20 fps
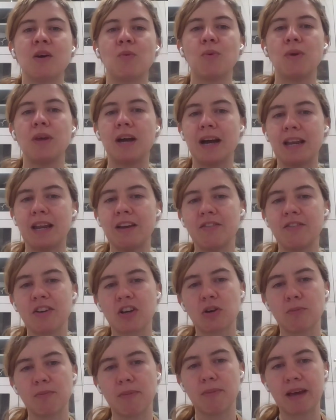we highly
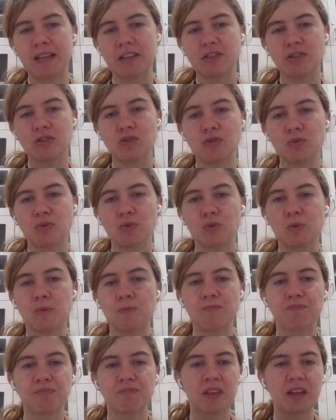recommend
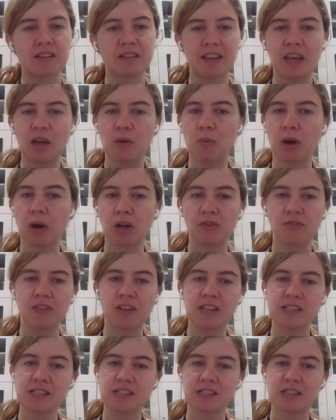to take one of
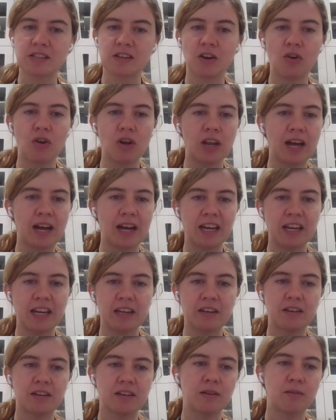these
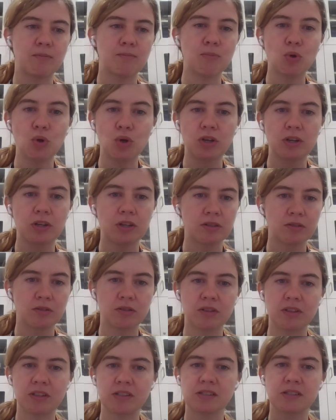online MOOC,
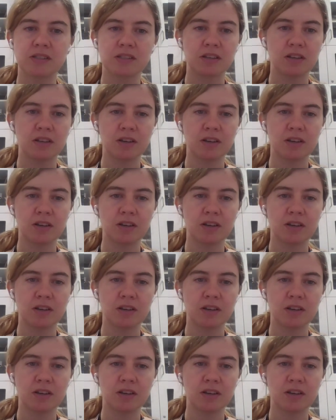these